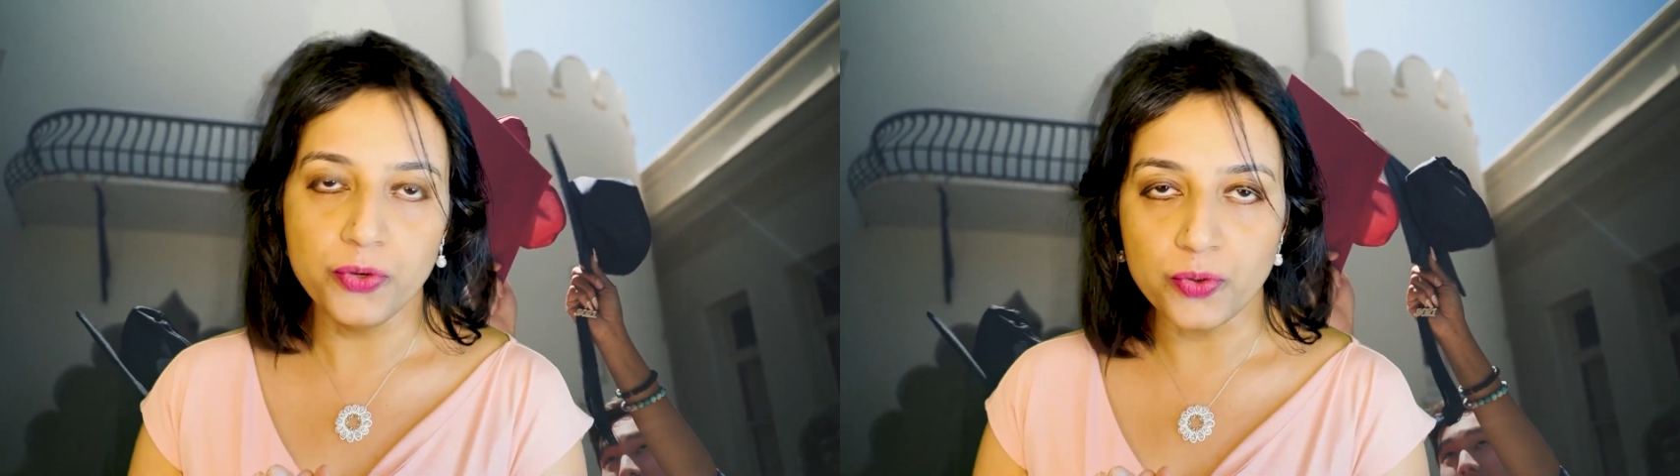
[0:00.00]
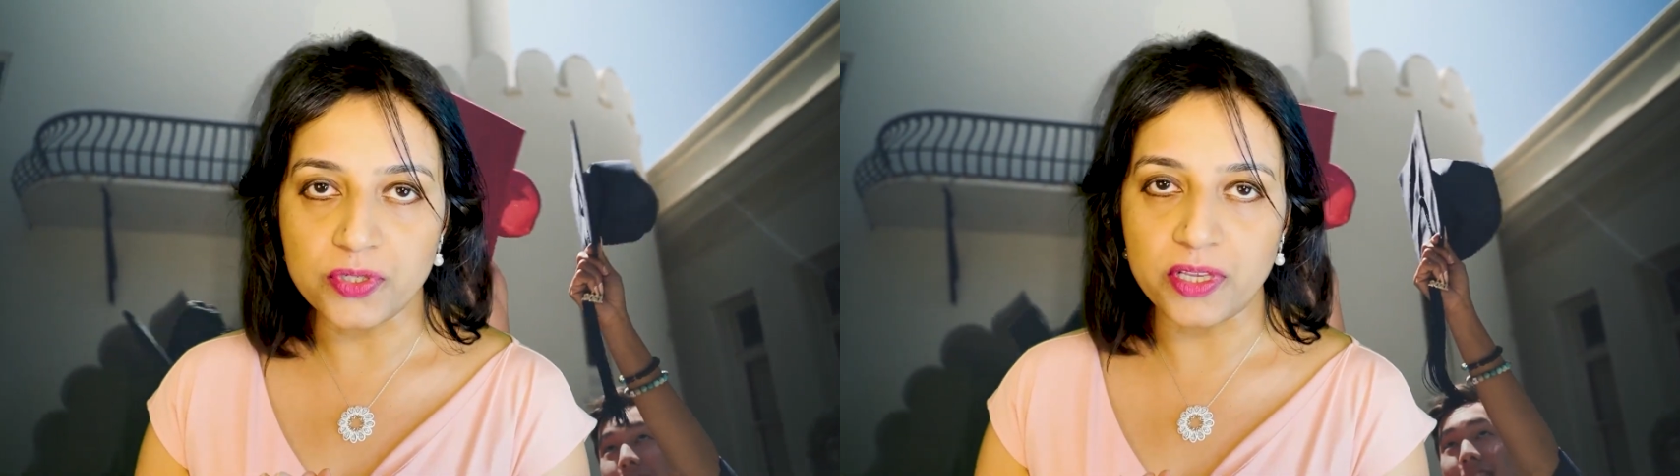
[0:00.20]

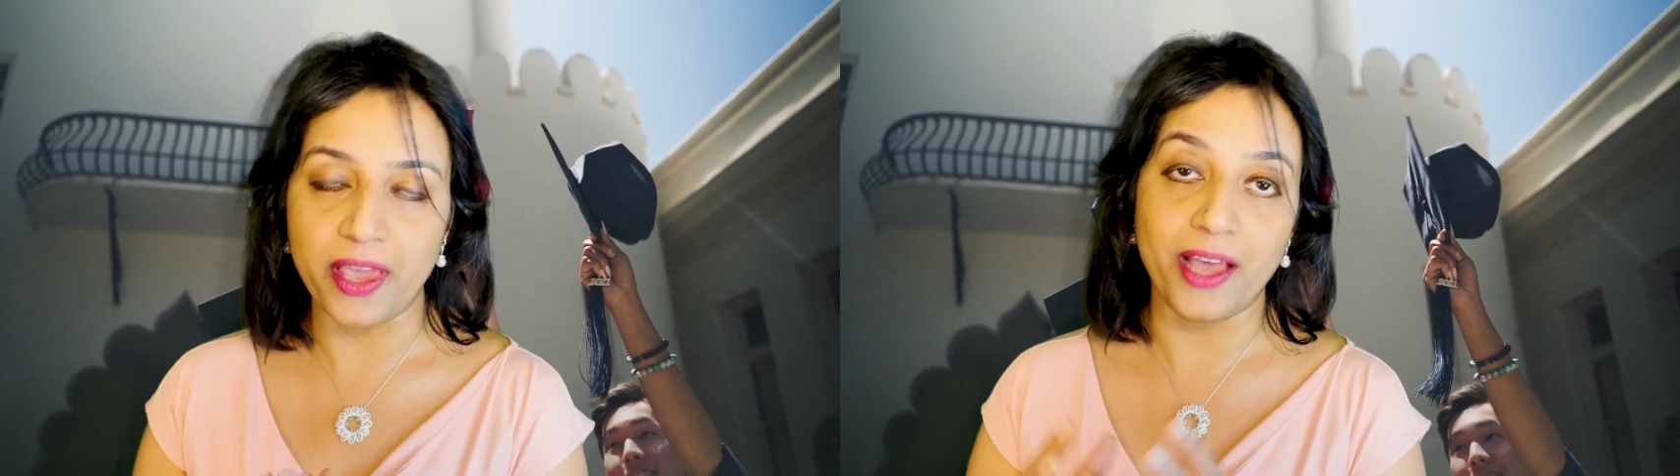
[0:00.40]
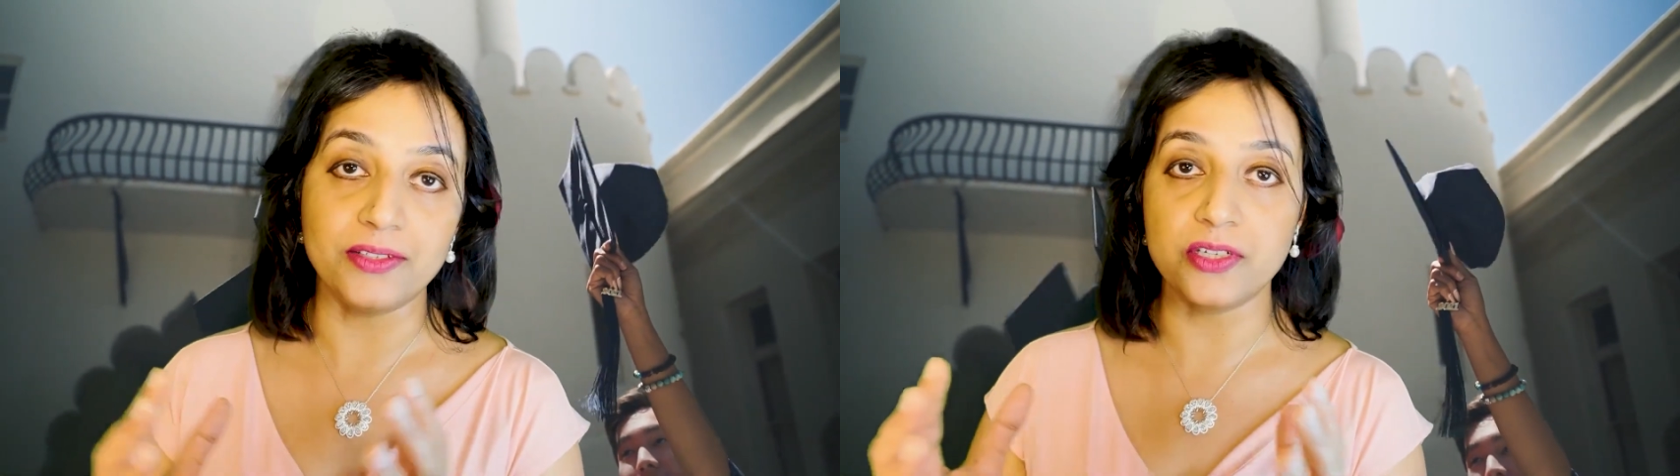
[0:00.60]
using
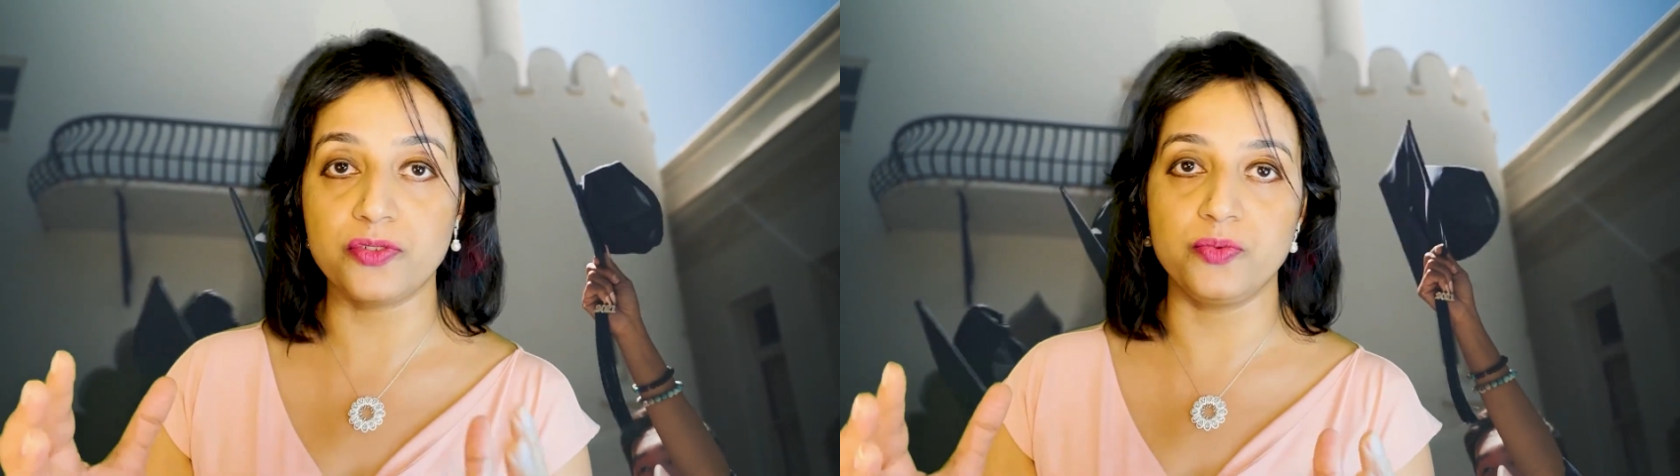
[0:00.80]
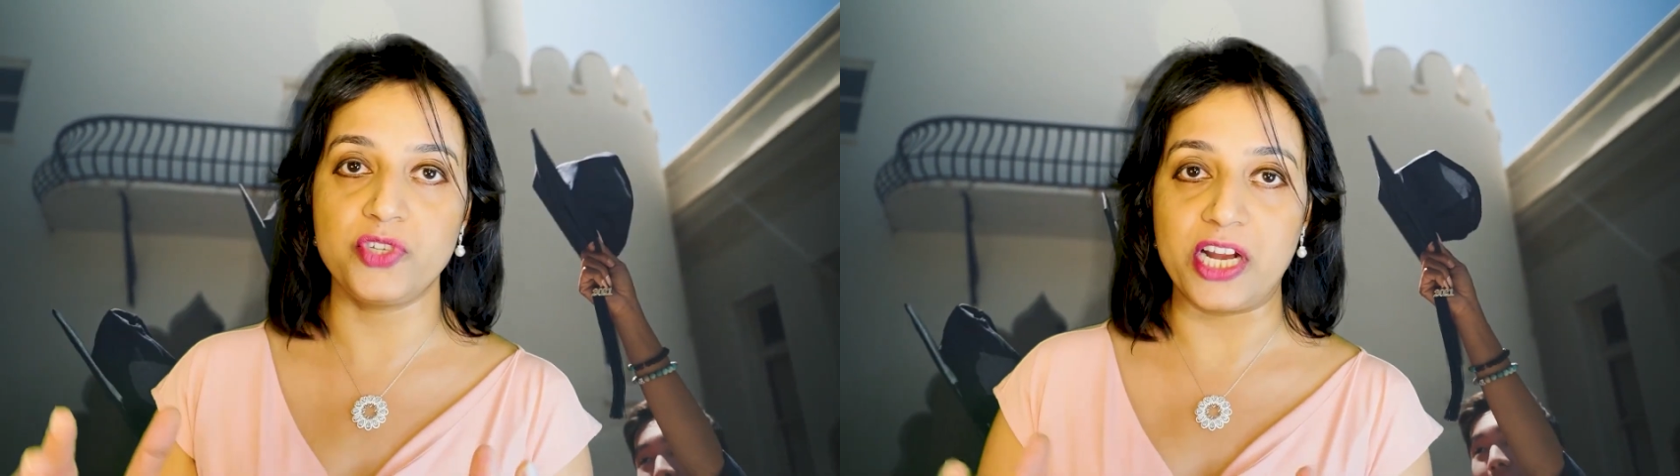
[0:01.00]
answers
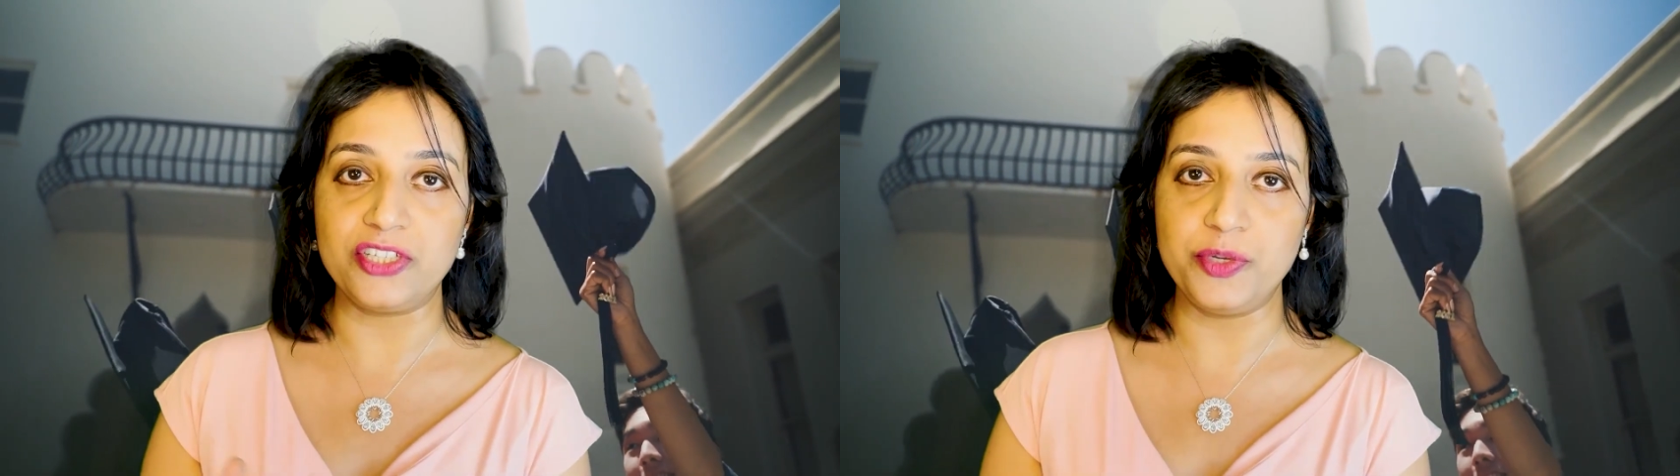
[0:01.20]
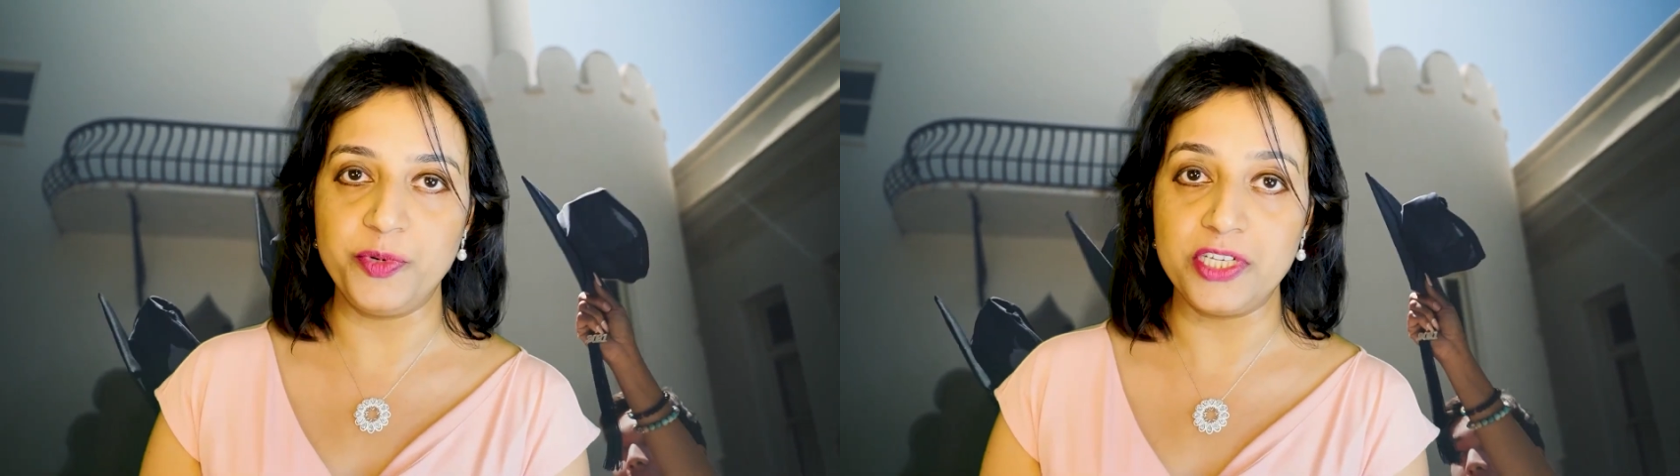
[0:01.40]
from
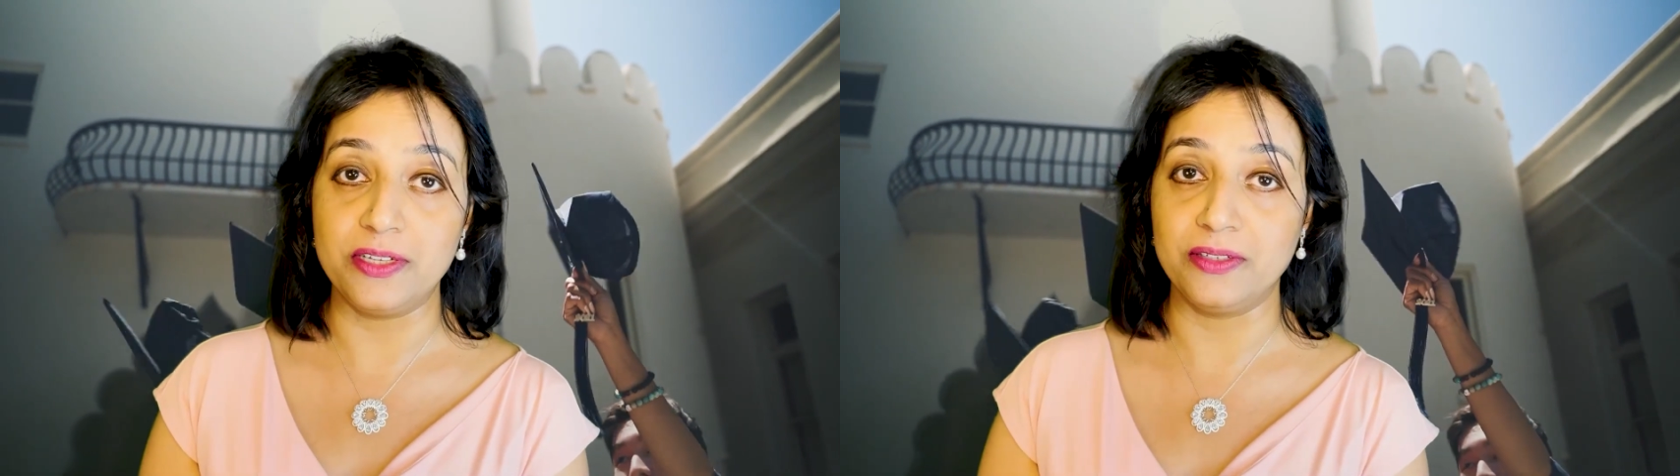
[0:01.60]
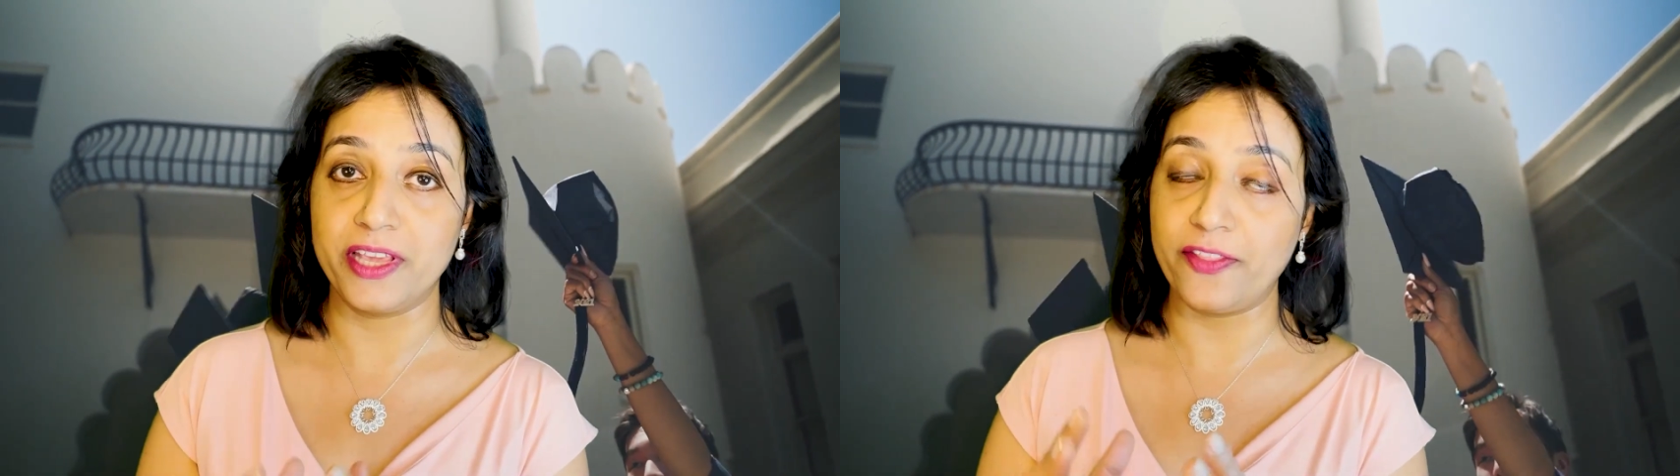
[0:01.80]
ChatGPT
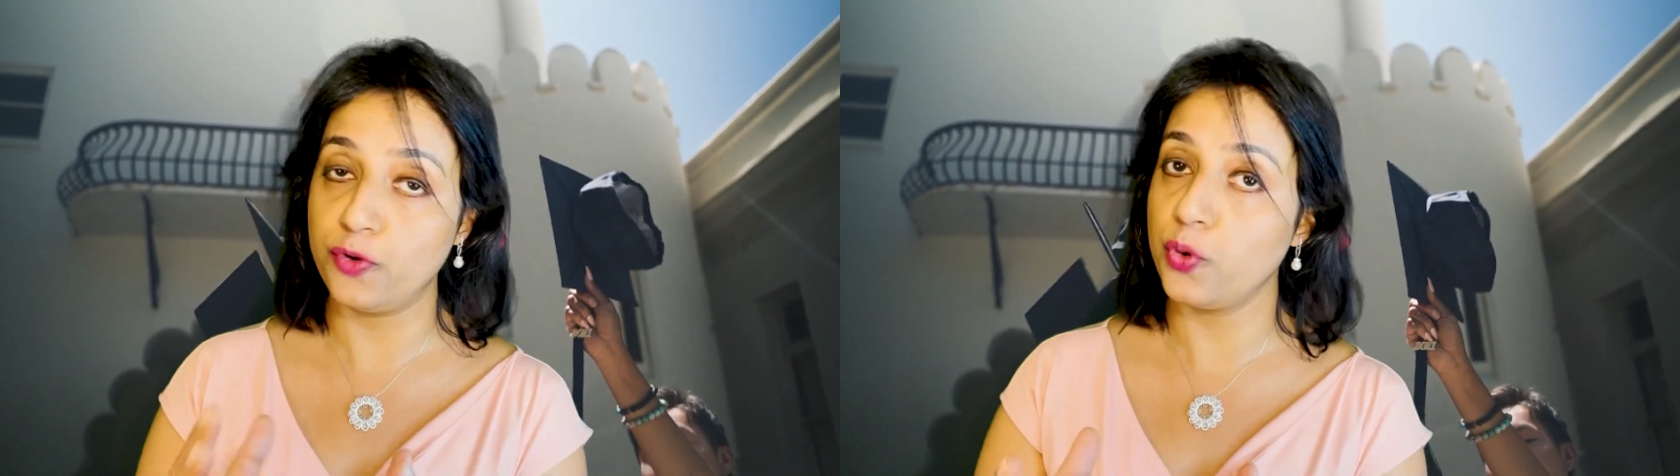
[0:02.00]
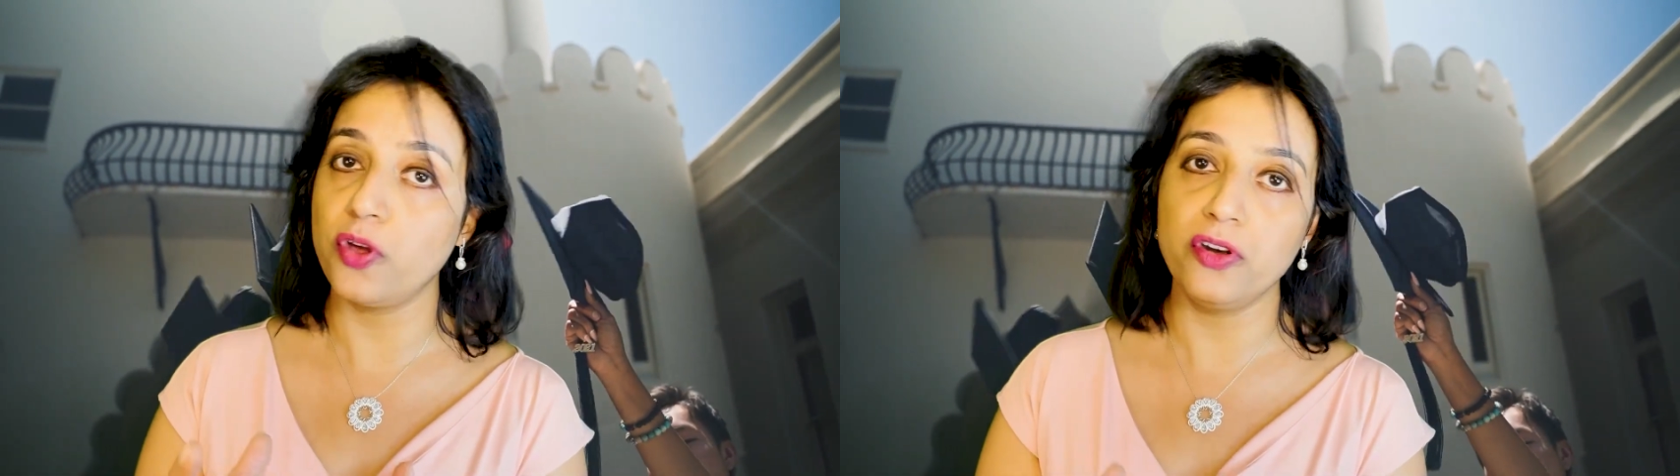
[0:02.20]
and get through your